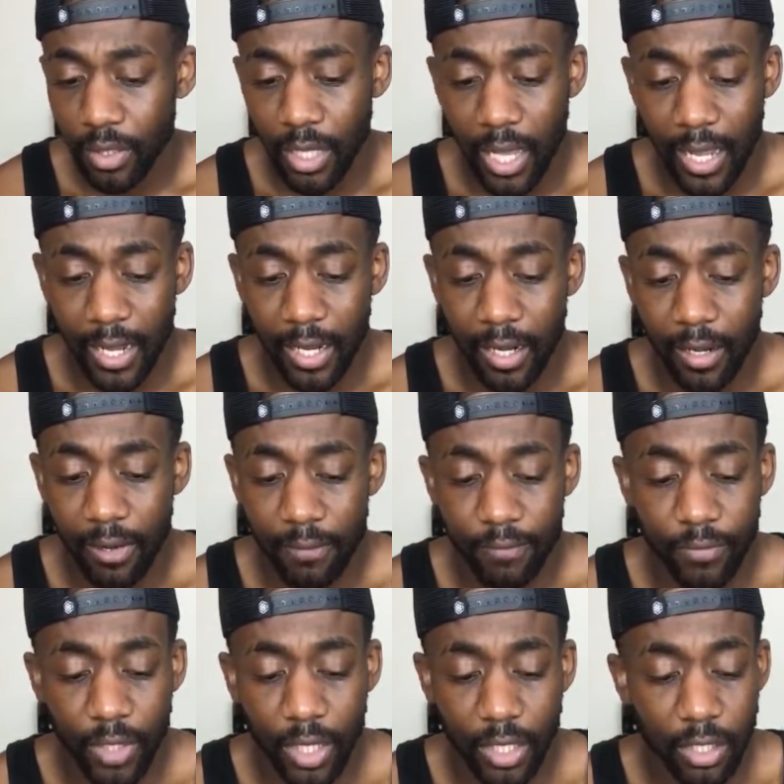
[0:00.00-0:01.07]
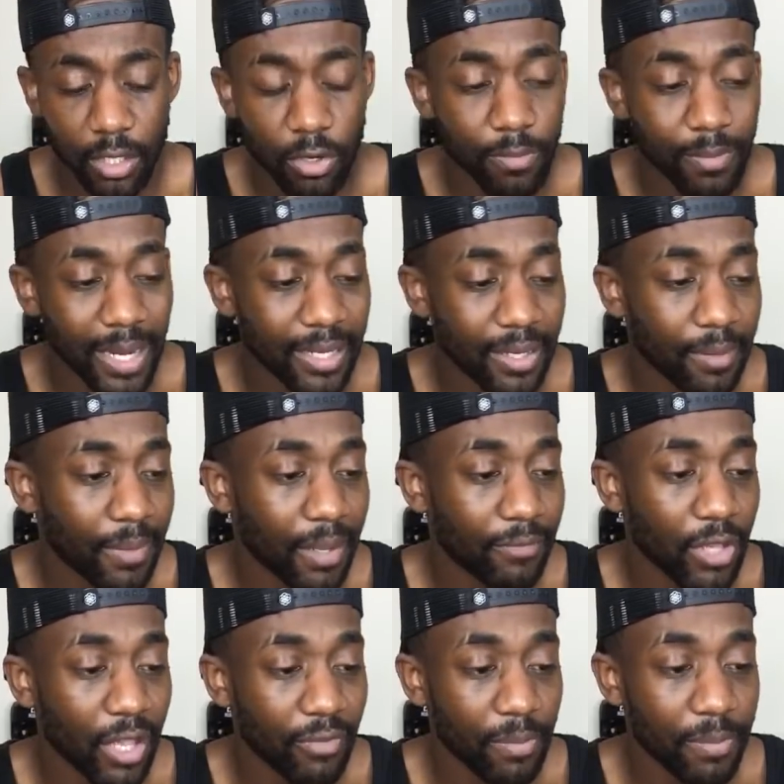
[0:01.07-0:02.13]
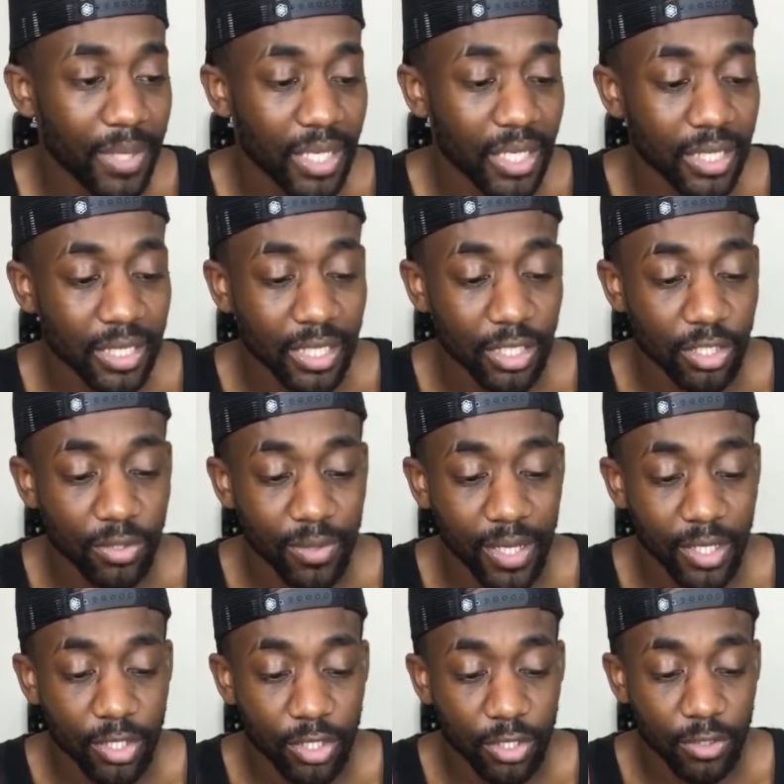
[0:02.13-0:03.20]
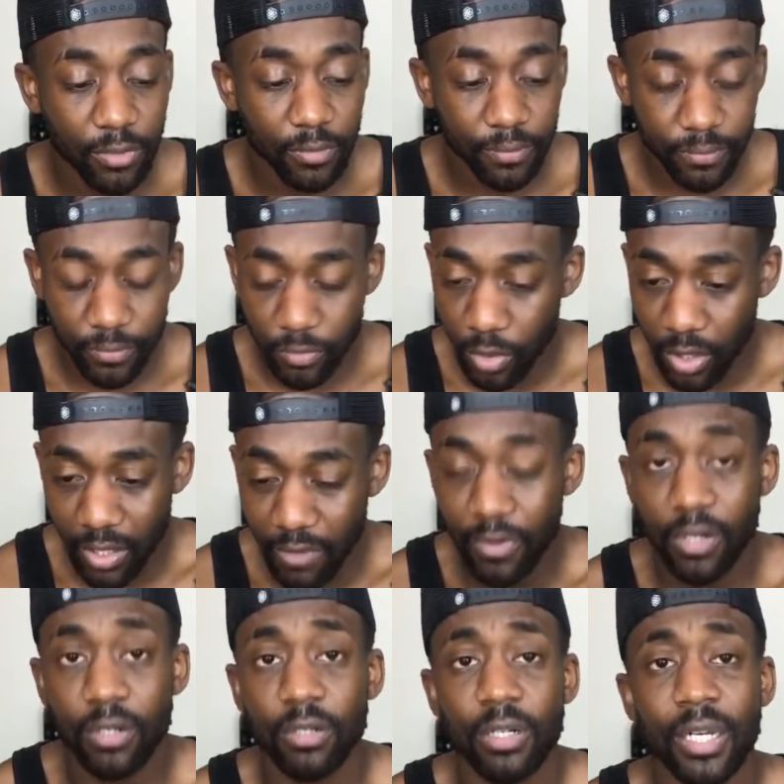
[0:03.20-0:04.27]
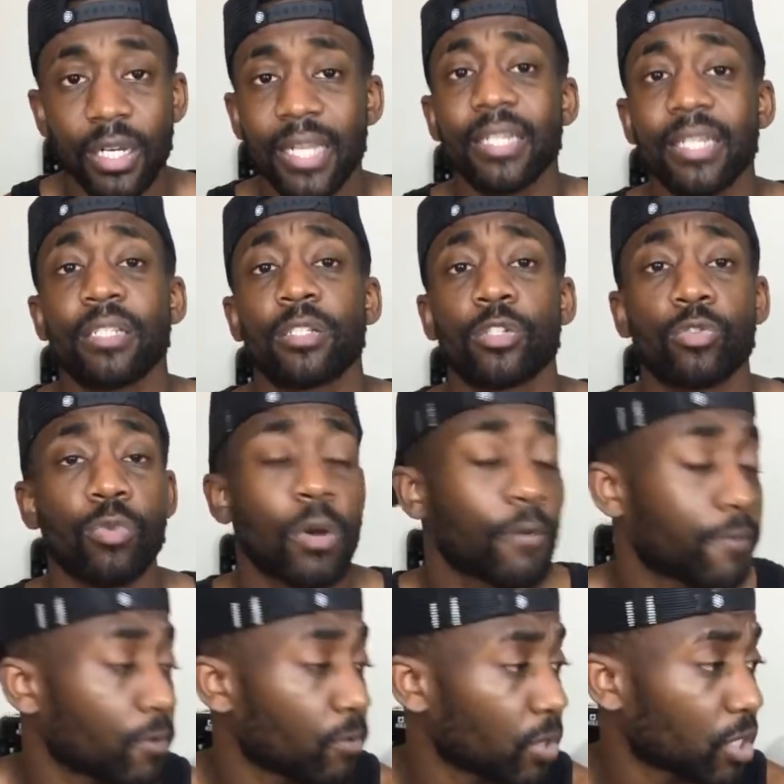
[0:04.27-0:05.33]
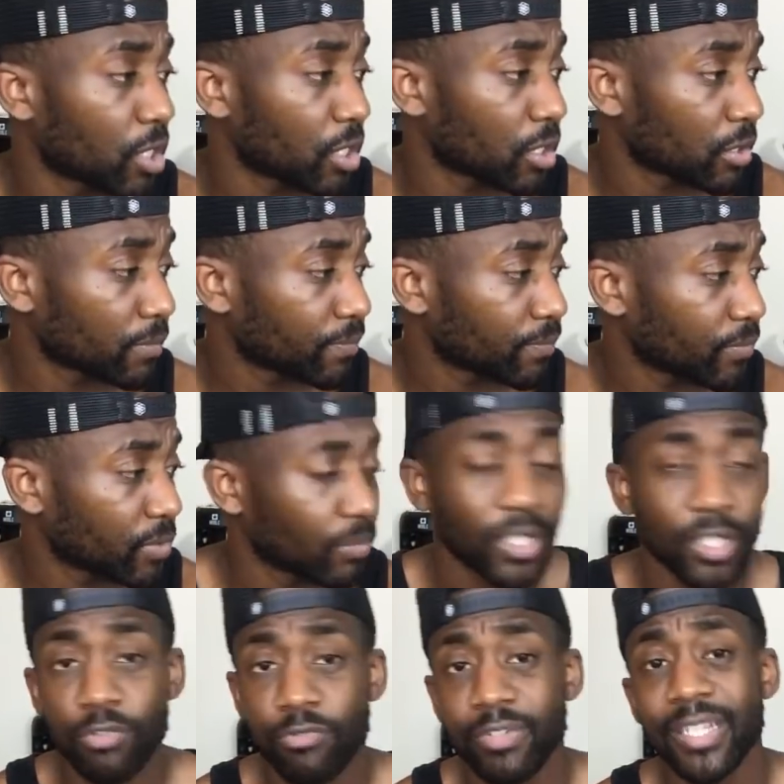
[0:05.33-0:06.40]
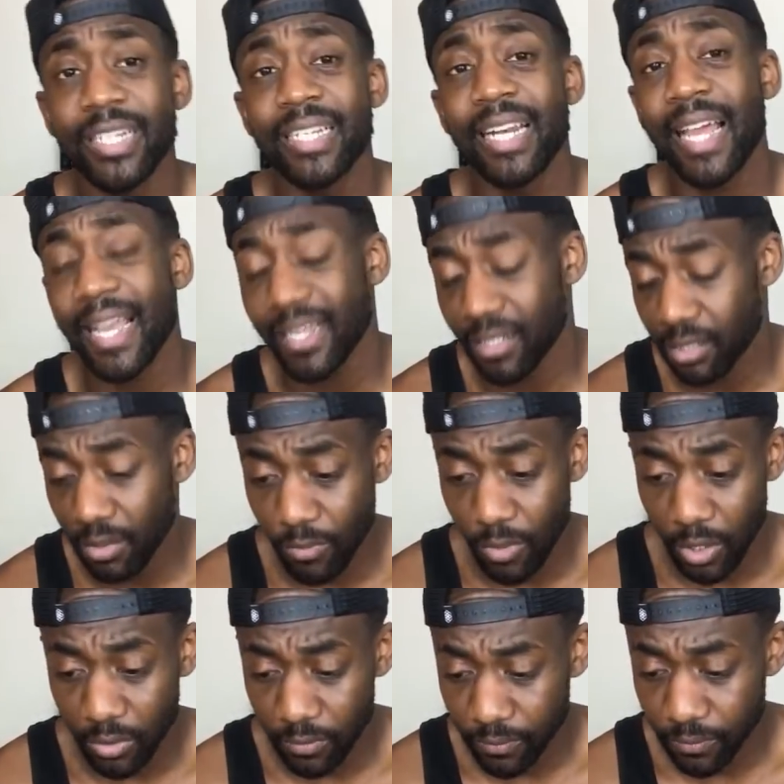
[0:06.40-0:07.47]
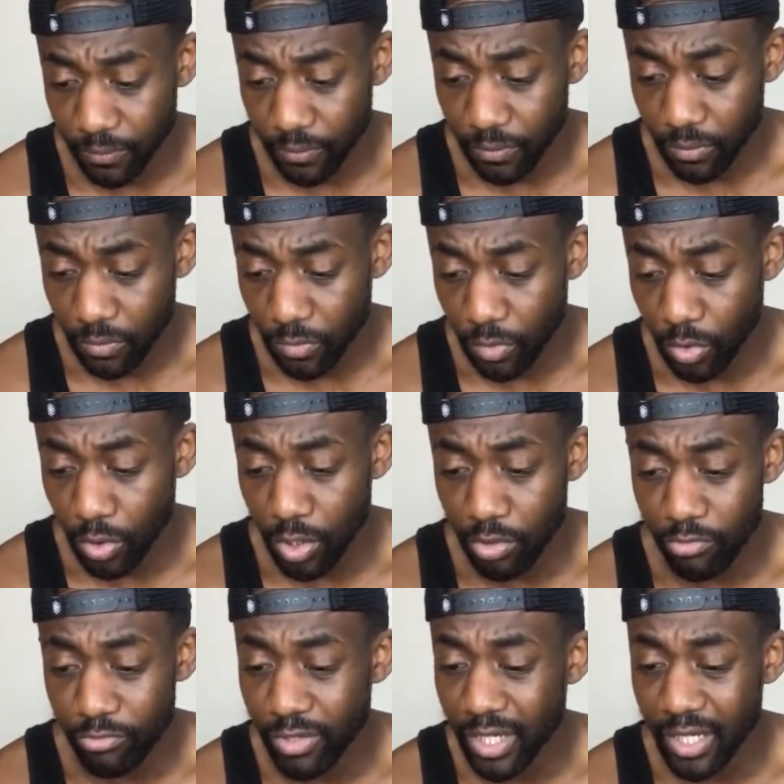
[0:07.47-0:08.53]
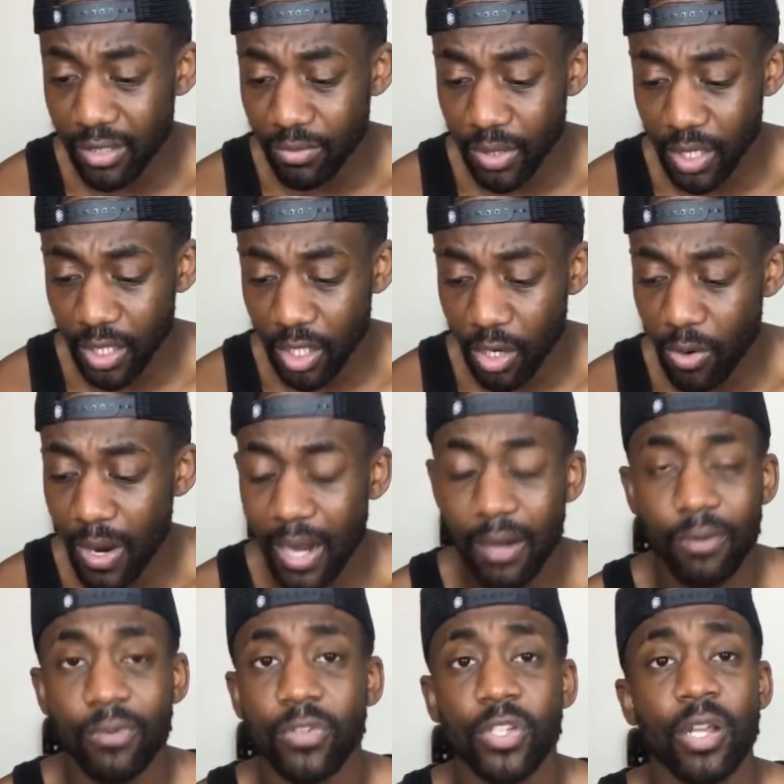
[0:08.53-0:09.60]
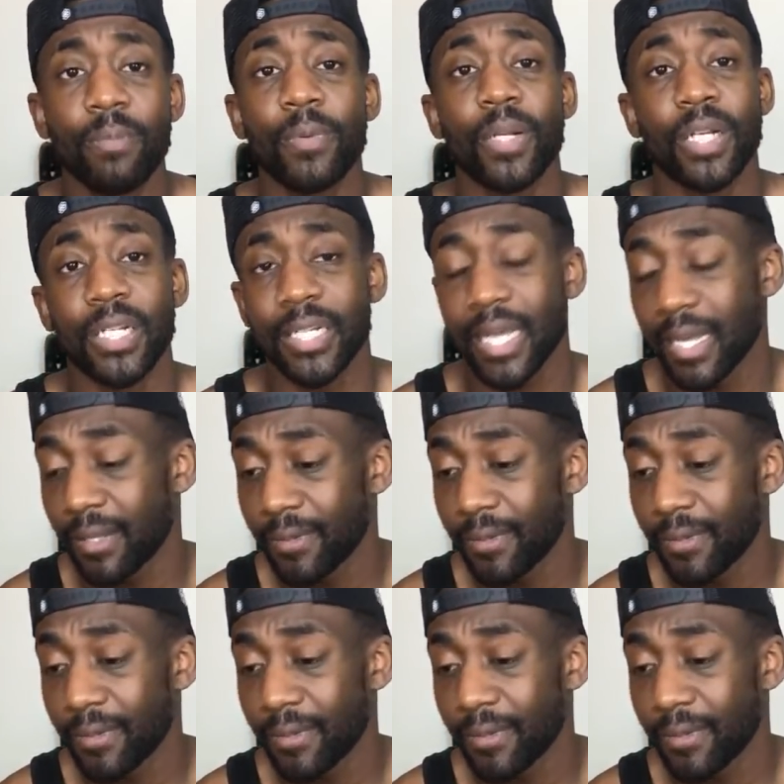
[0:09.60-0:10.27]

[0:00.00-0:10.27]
I don't know, man, them. Have you ever been in a situation, or even ladies as well, if you're watching this, where you really like someone, or you really want to go out with someone and that,